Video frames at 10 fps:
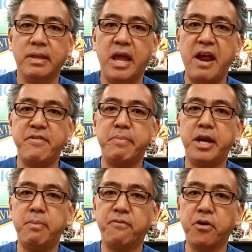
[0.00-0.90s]
Hey
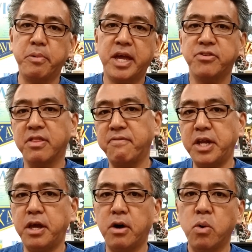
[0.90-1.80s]
everybody, before we get to the
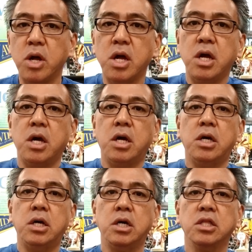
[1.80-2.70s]
video,
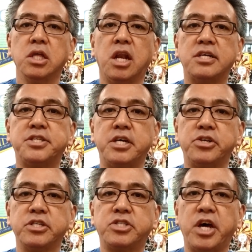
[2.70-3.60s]
the Los
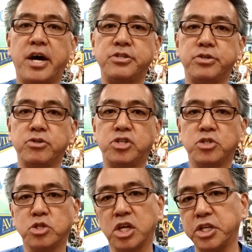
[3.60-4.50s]
Angeles Dodgers
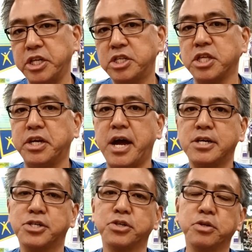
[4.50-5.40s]
just clinched the
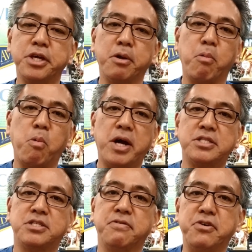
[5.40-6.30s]
National League
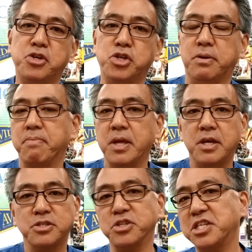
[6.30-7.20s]
West Division.
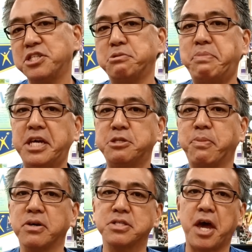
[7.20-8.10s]
So this is
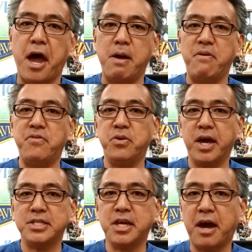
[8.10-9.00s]
baseball time. If you
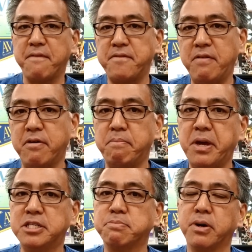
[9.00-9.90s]
guys got a favorite
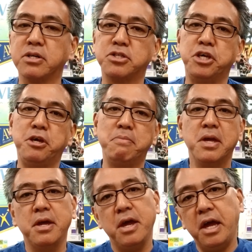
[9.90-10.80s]
baseball team,
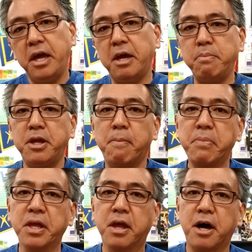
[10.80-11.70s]
hit me up
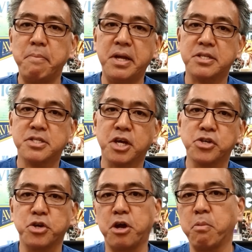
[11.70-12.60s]
in the comments
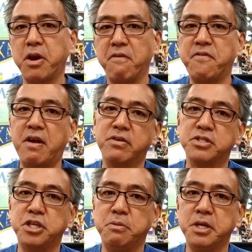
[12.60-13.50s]
section on what your favorite
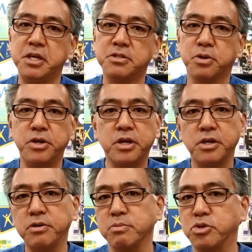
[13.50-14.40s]
team is, or you
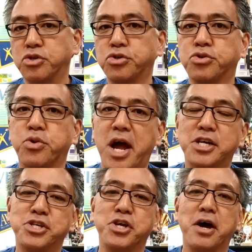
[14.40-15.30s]
can do some
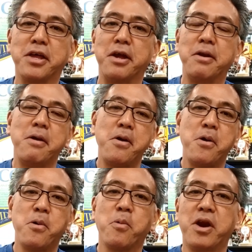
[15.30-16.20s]
trash talking,
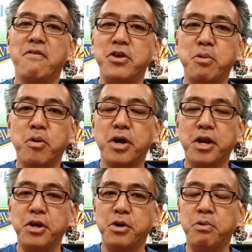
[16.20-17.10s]
whatever you want
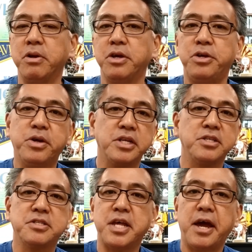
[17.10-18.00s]
to do. You can
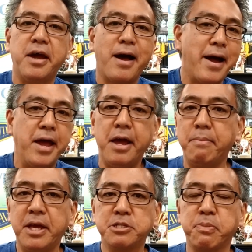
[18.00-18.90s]
just say, I
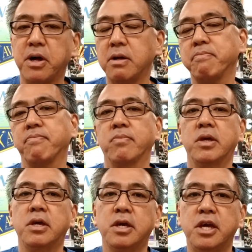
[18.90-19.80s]
hate baseball.
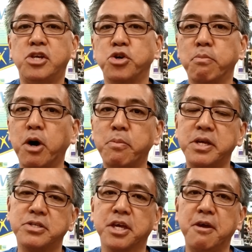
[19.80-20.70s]
It's your
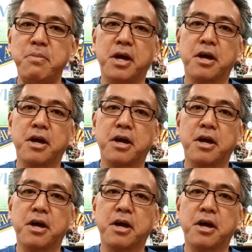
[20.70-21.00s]
moment to give me a